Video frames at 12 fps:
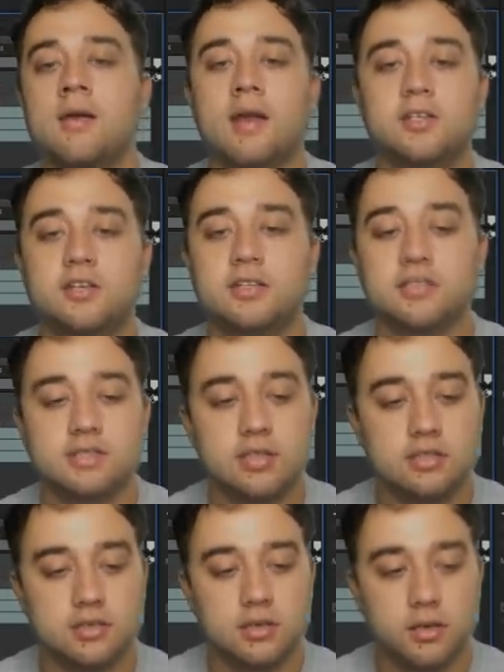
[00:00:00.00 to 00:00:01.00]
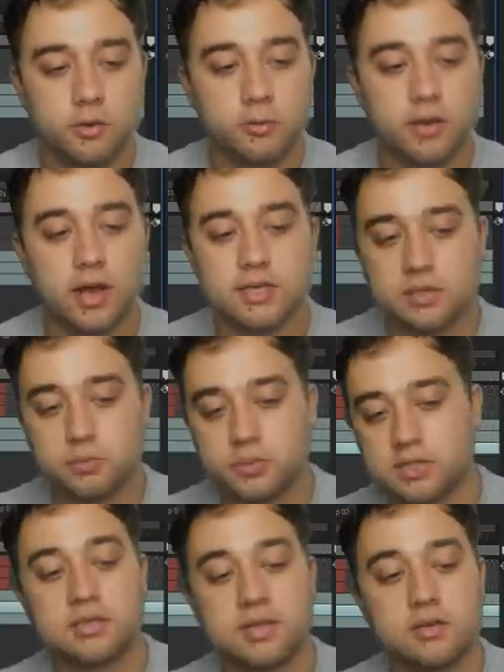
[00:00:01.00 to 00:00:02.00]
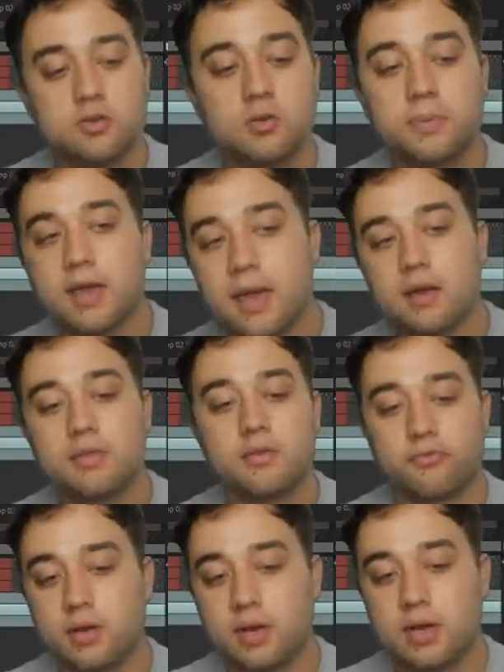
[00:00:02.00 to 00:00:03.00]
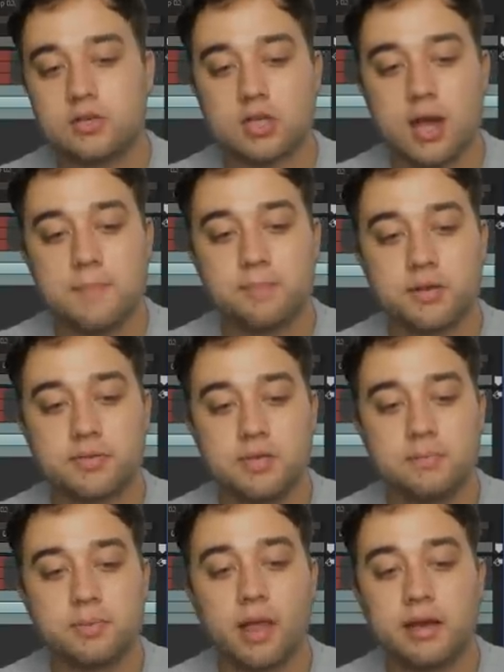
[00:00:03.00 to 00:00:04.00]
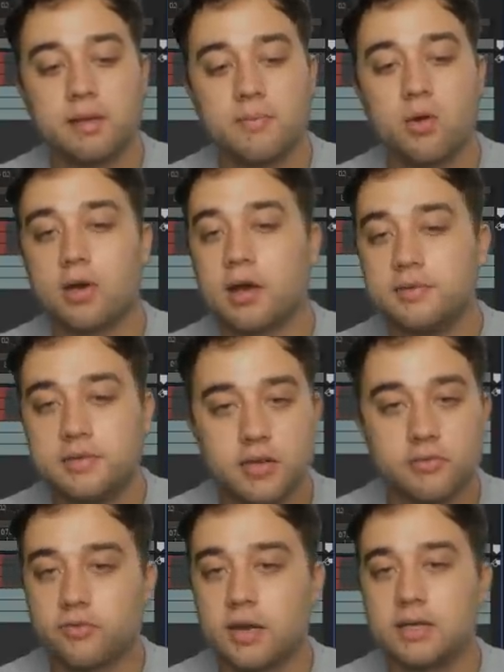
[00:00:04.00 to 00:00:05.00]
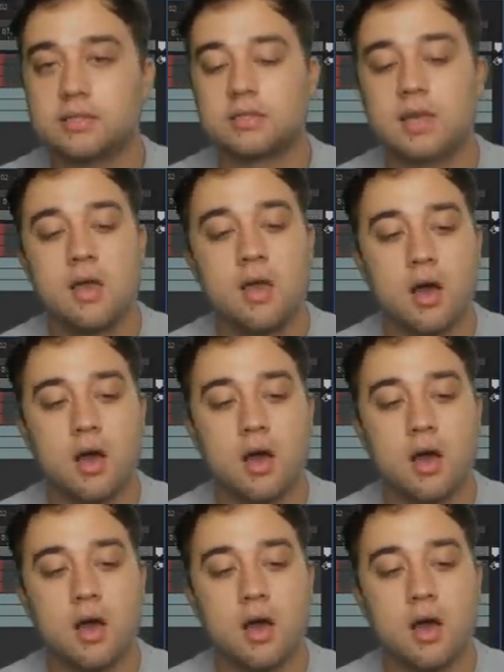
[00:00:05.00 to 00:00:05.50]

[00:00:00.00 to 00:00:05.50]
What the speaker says: As you can see here, what I did was I duplicated the footage, I put the blending mode on difference,